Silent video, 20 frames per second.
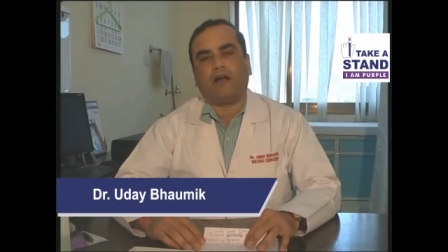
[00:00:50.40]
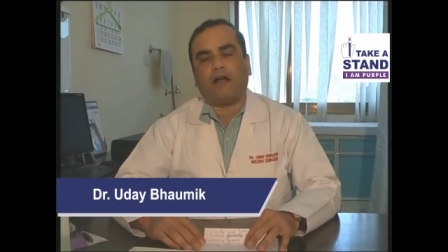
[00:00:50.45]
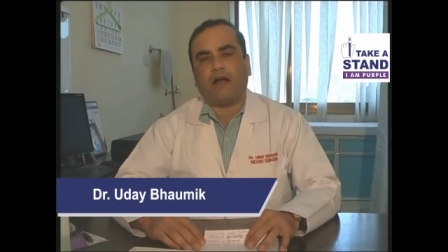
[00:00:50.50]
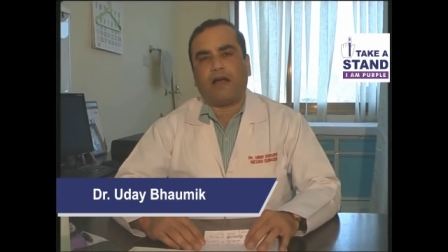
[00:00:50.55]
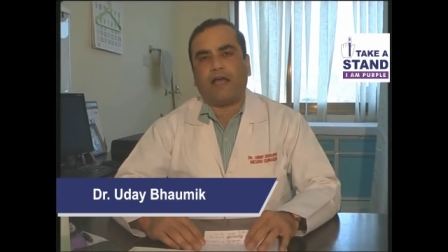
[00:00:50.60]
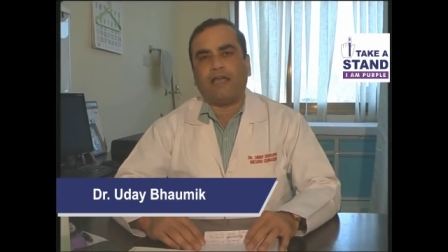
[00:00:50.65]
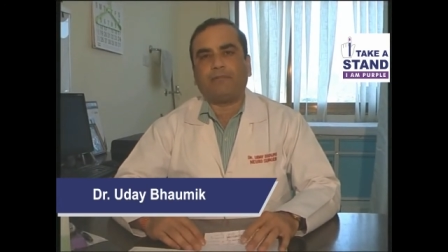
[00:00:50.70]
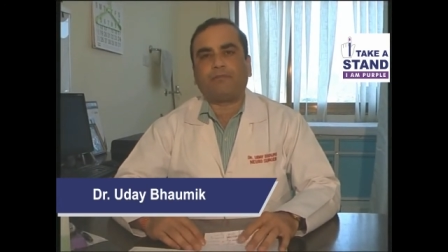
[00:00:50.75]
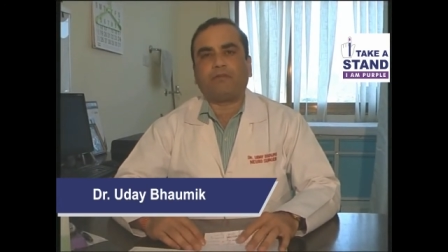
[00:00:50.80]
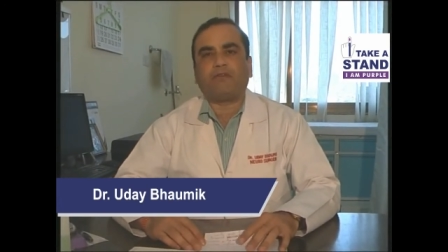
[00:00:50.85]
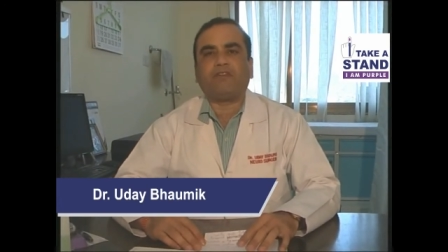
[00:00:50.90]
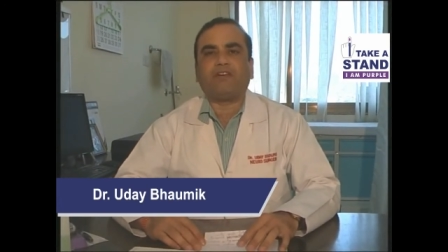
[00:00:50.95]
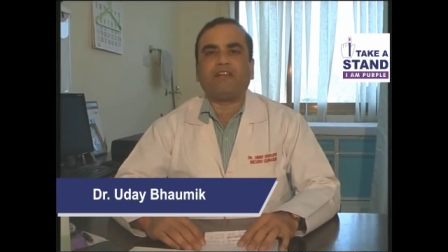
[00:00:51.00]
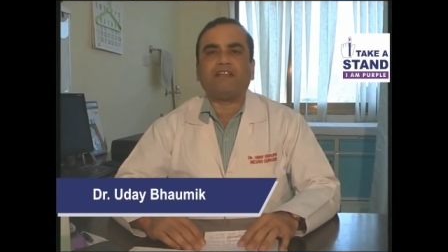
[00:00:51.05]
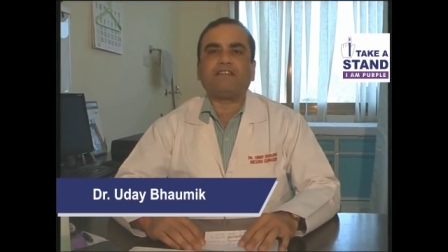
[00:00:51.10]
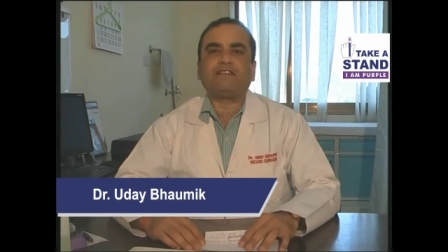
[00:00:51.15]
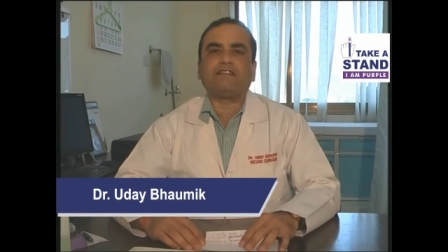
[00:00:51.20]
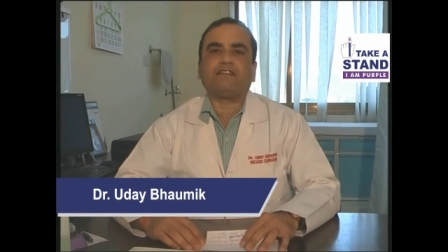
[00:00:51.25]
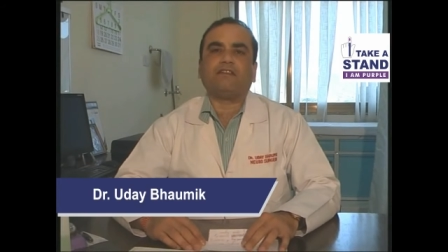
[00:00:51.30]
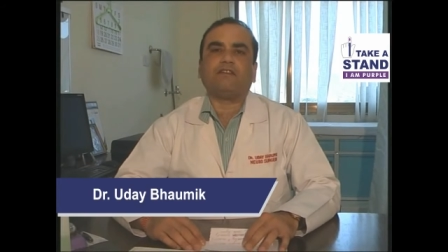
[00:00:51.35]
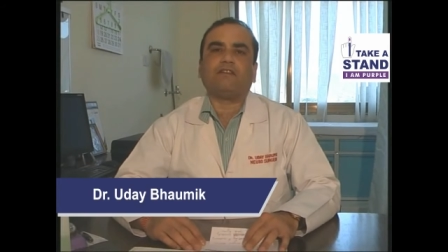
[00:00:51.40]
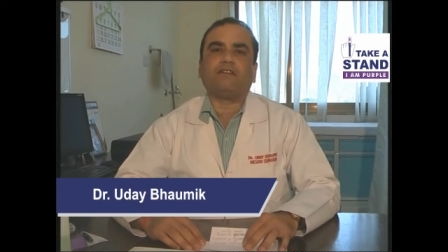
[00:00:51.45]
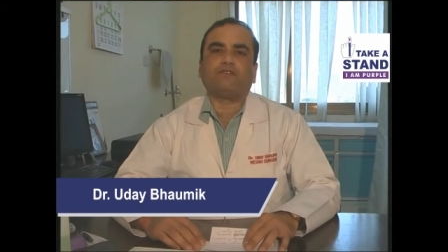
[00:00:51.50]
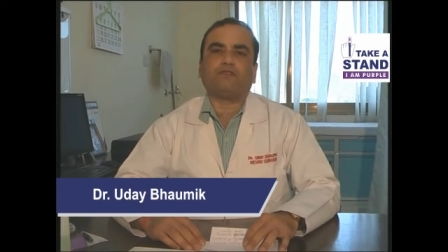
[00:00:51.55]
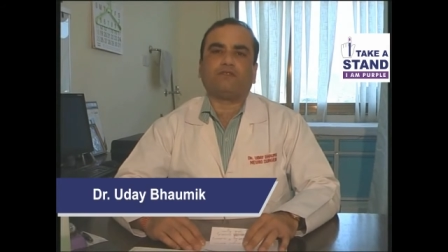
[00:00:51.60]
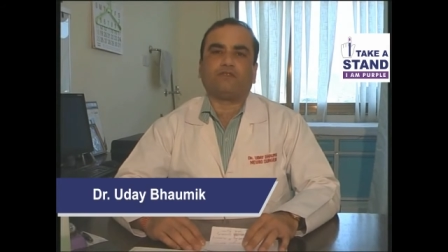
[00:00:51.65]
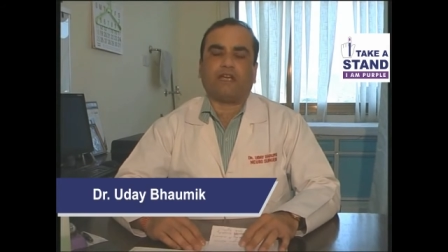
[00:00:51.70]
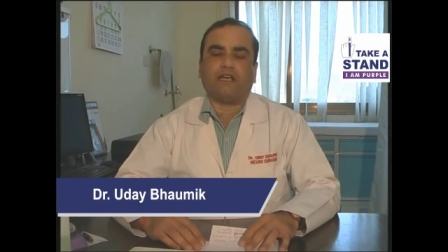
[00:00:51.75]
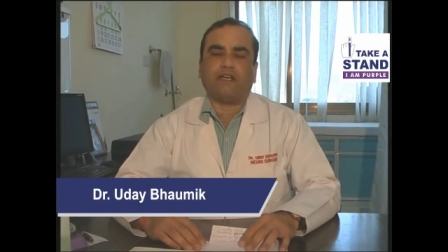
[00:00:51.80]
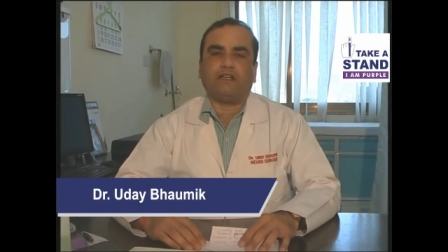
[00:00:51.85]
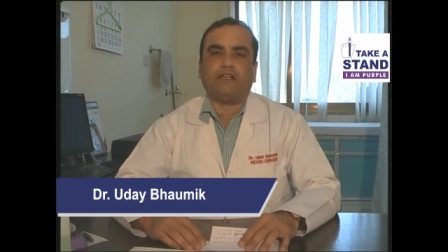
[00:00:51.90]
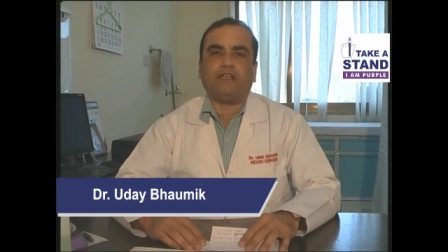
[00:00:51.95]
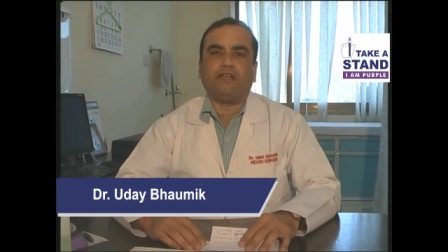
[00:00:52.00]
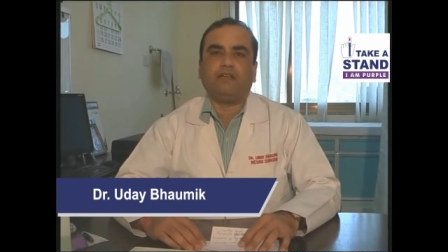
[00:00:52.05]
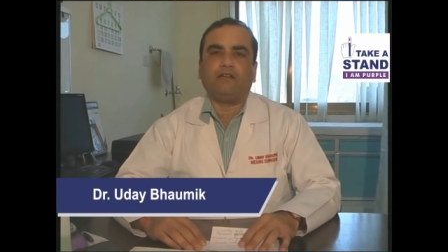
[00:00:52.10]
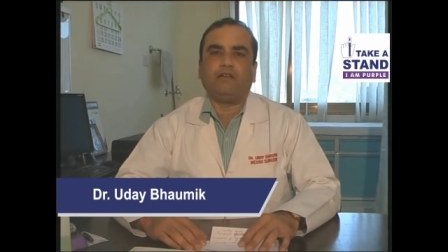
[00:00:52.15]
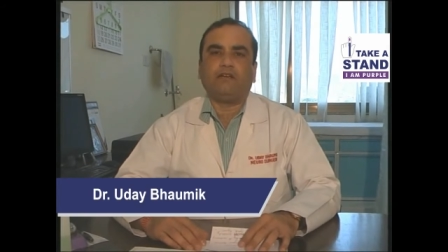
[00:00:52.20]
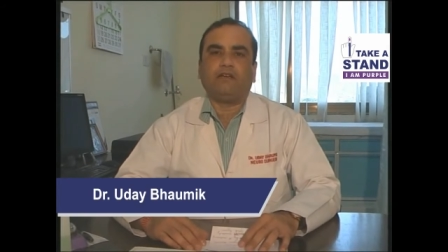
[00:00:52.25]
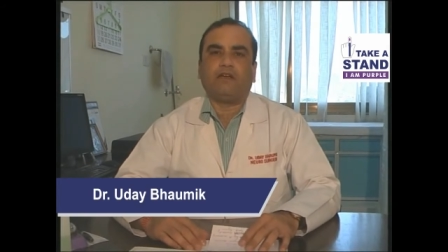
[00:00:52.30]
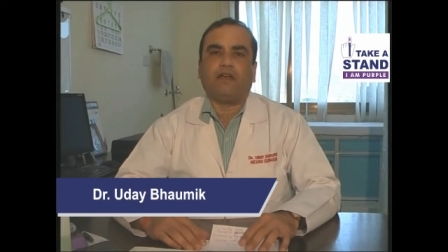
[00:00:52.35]
high prevalence in the society
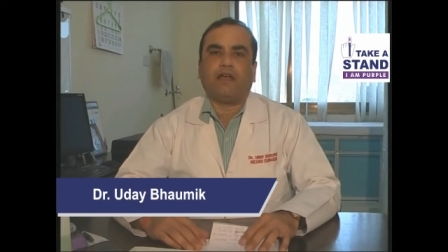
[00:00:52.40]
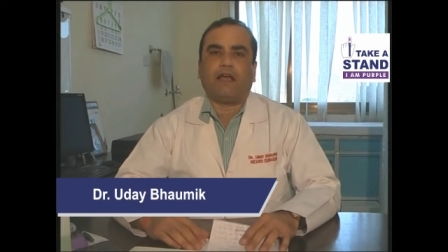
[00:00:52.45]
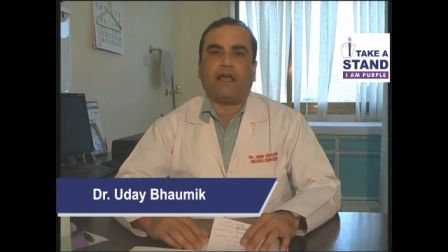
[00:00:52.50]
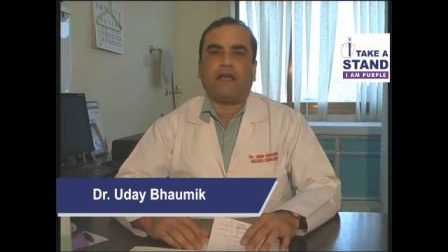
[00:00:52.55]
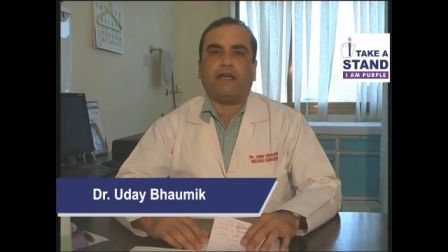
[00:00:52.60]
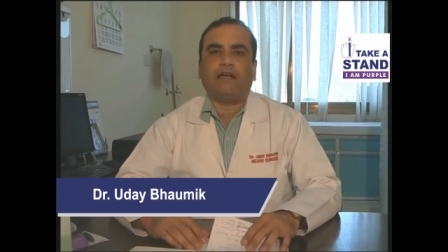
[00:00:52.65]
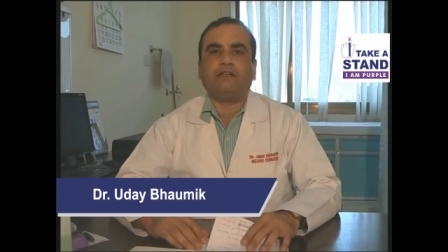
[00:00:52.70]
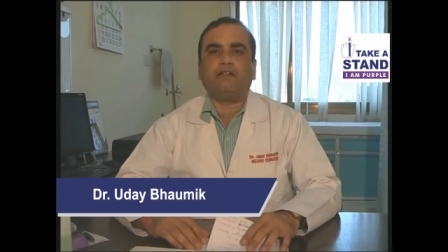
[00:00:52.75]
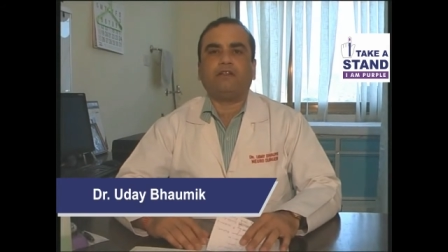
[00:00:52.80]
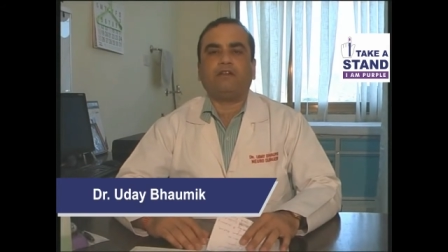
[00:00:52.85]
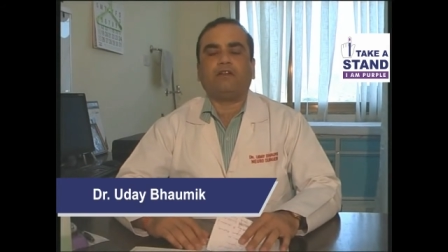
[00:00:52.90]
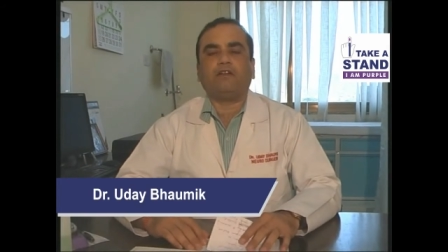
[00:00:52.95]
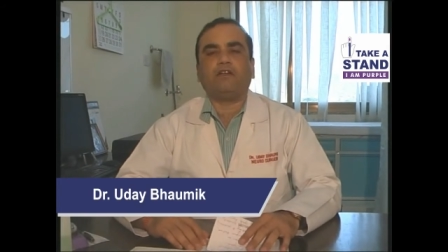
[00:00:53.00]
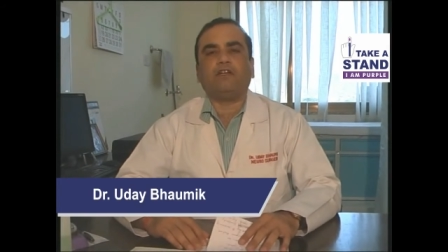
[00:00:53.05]
and